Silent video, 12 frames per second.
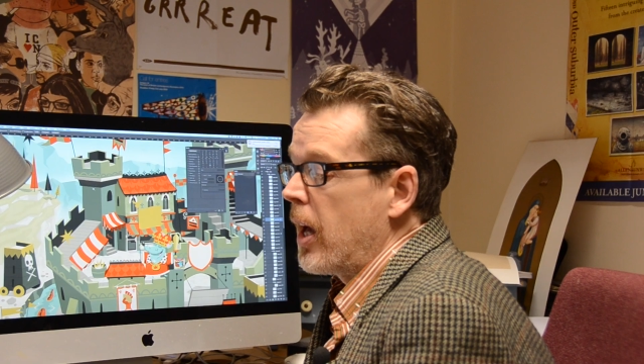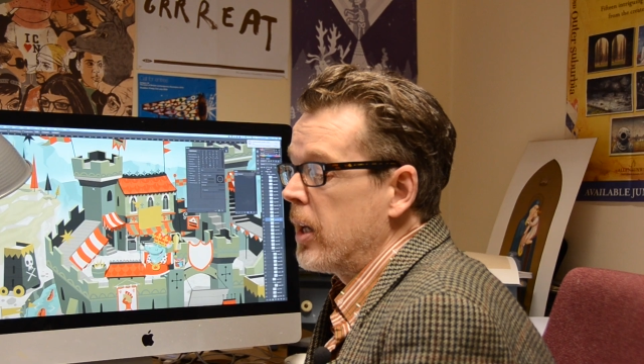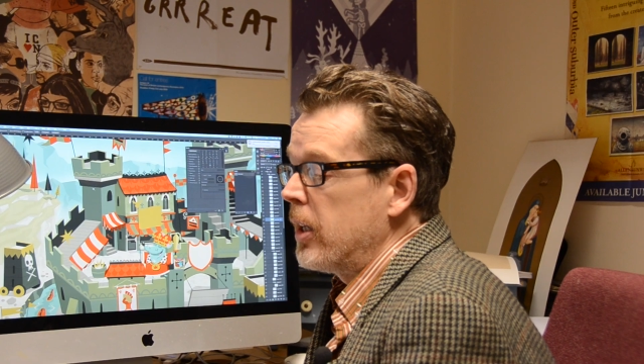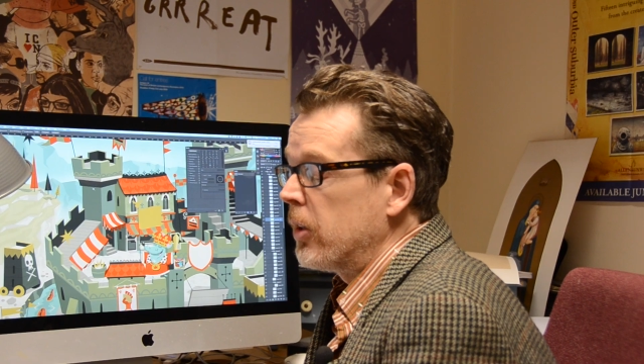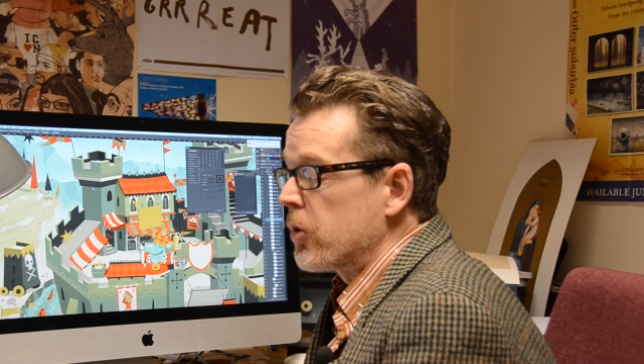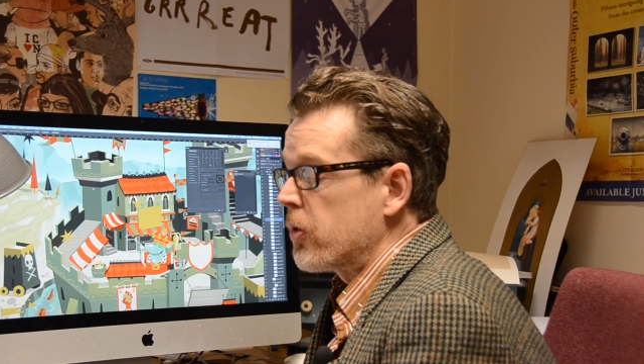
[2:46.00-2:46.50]

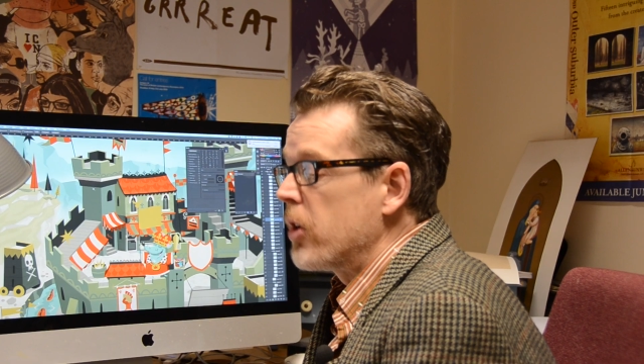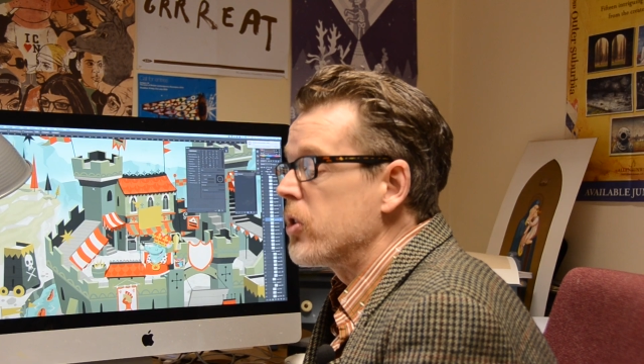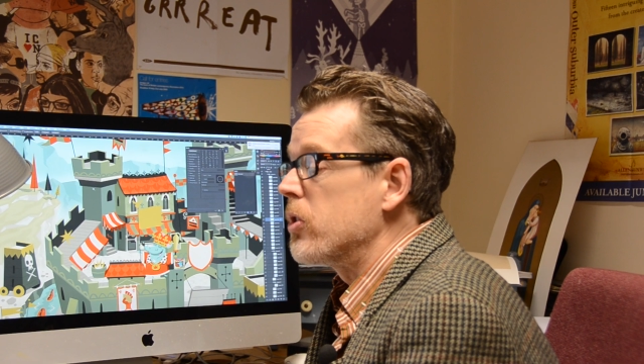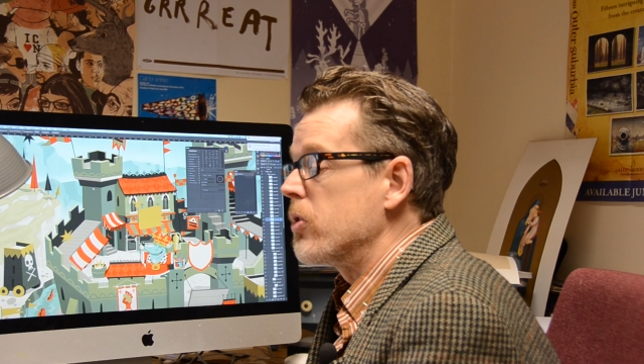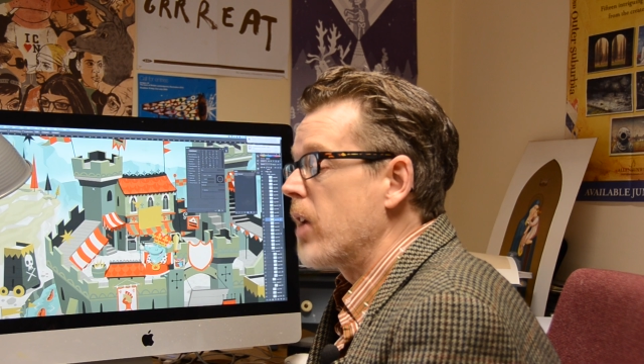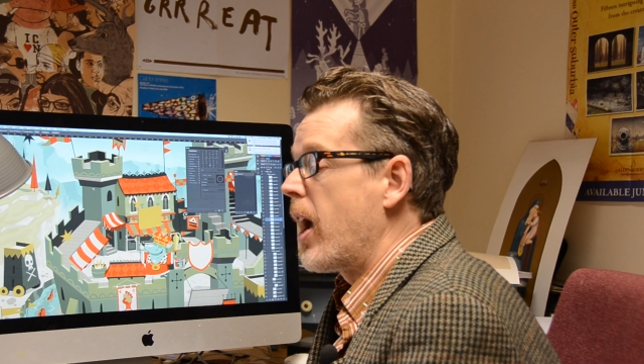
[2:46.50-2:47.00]
Any
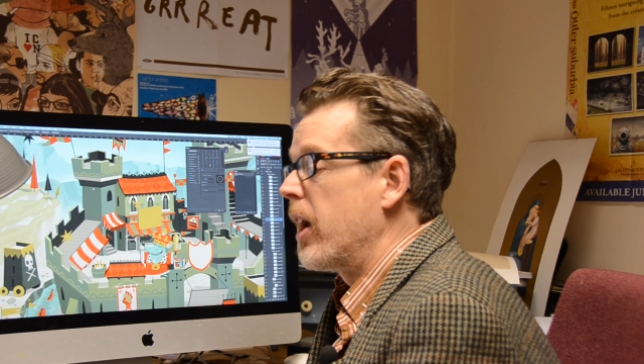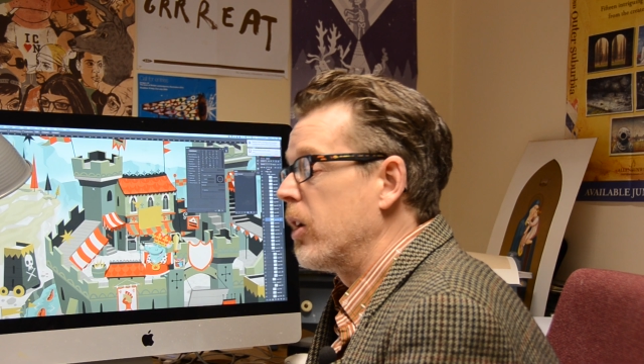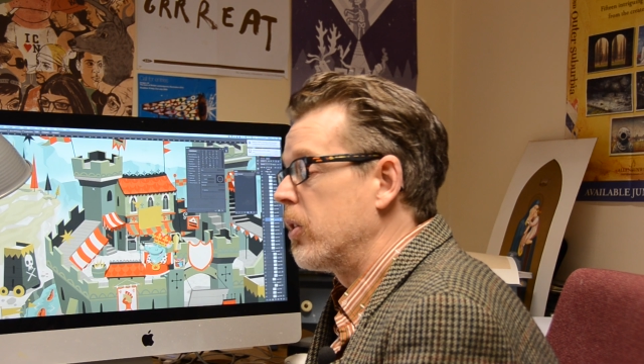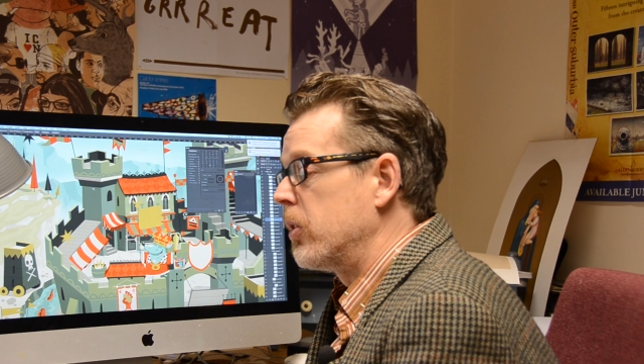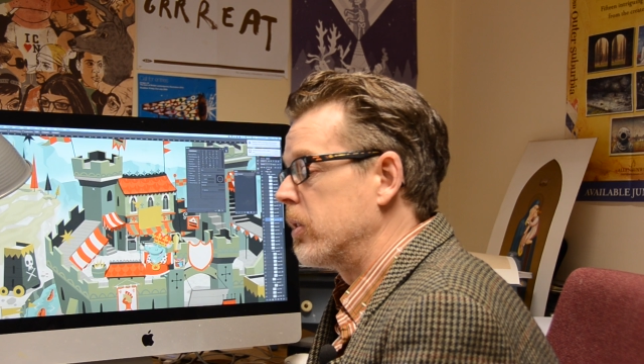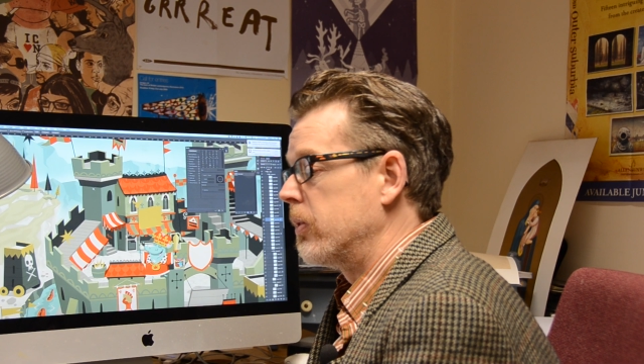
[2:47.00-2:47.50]
illustrations I
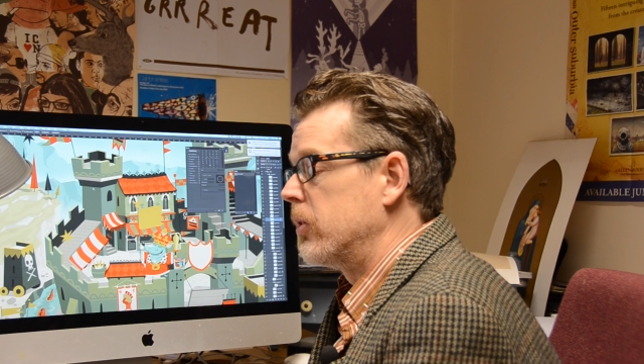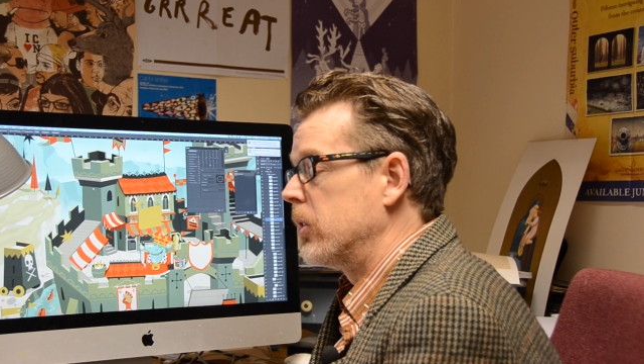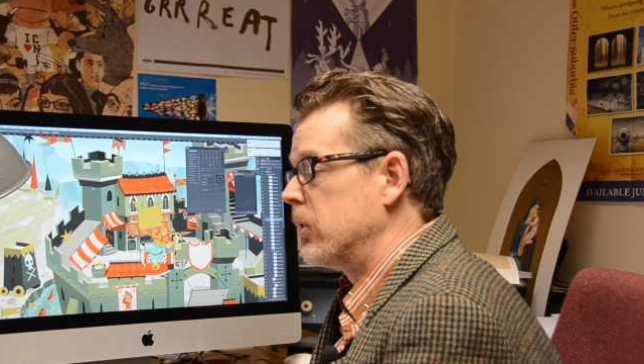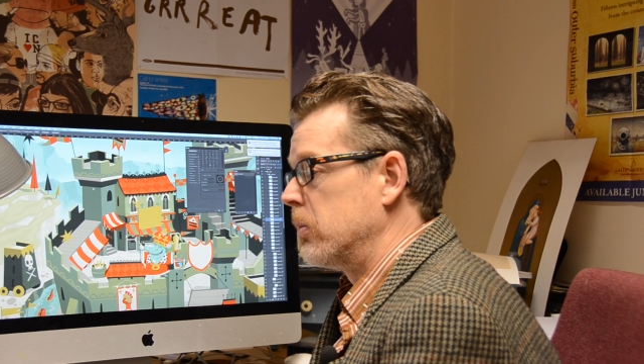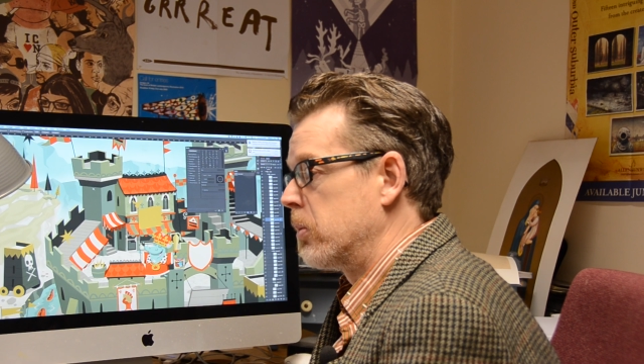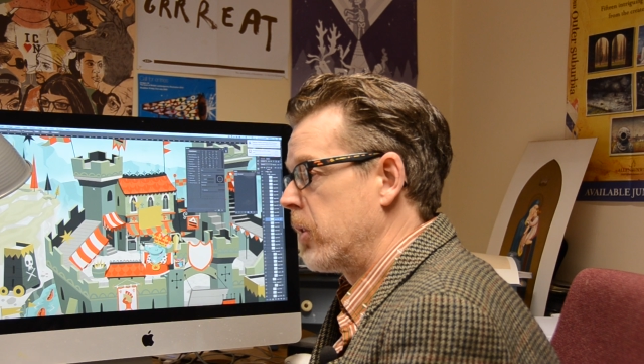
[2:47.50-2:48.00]
could have
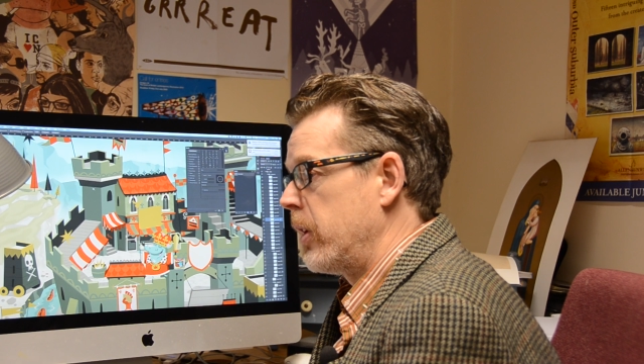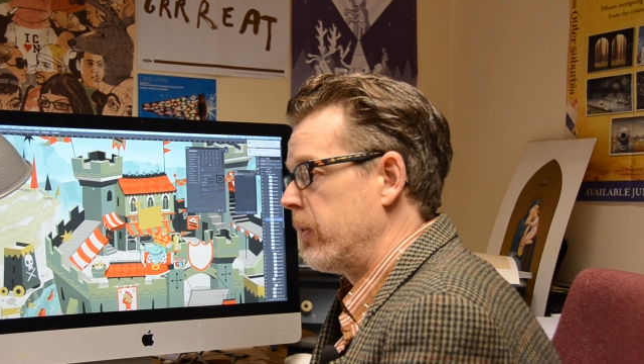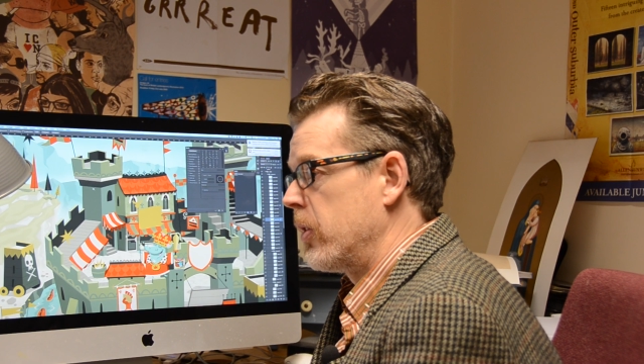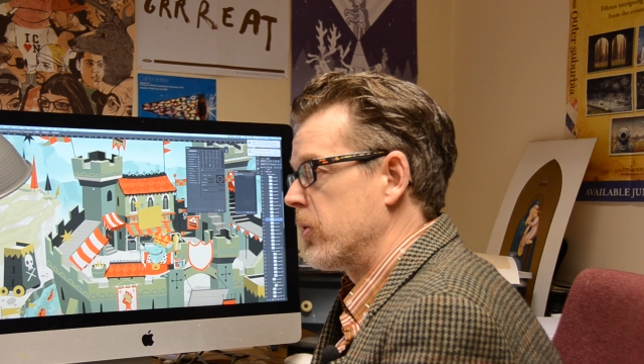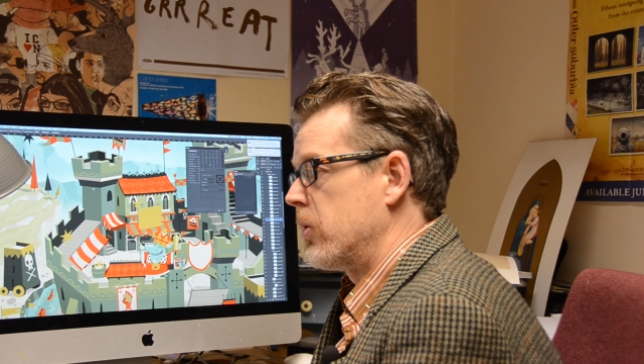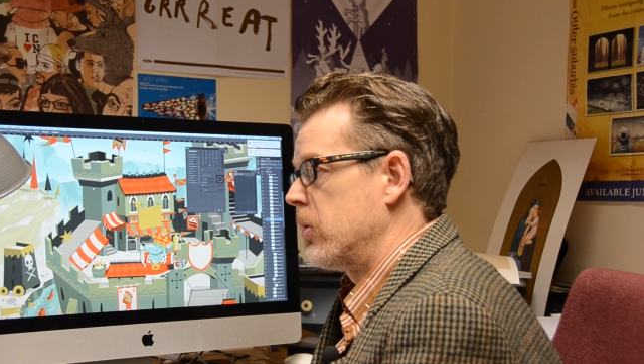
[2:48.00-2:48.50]
done
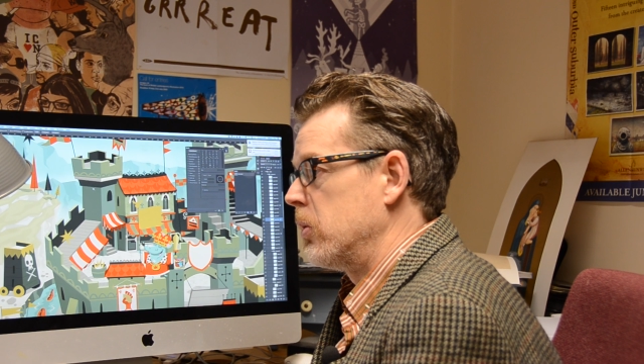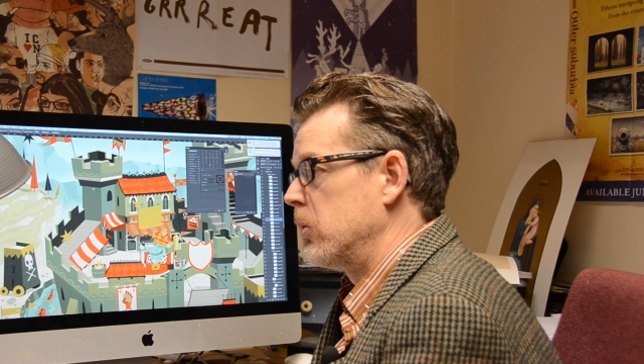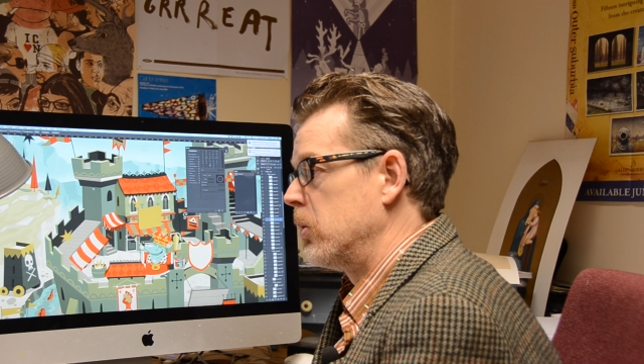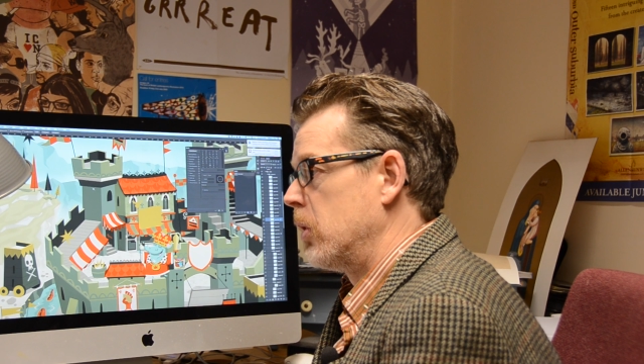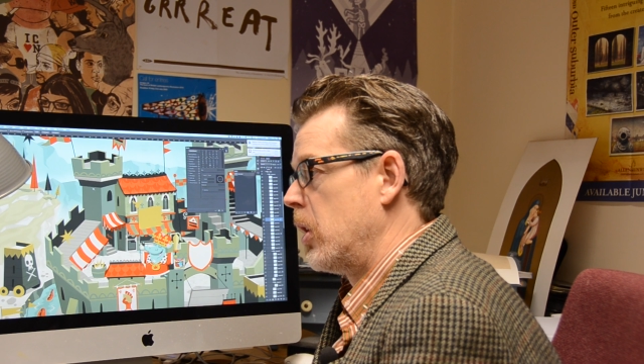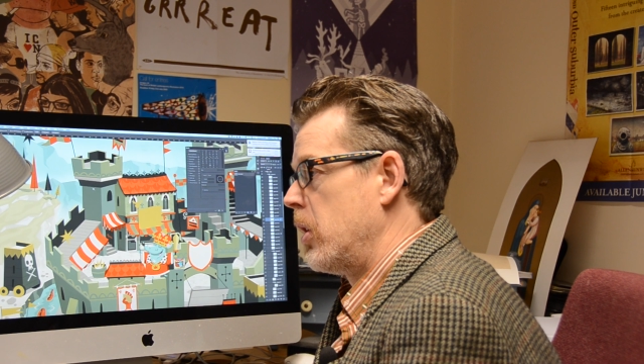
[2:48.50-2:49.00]
previous to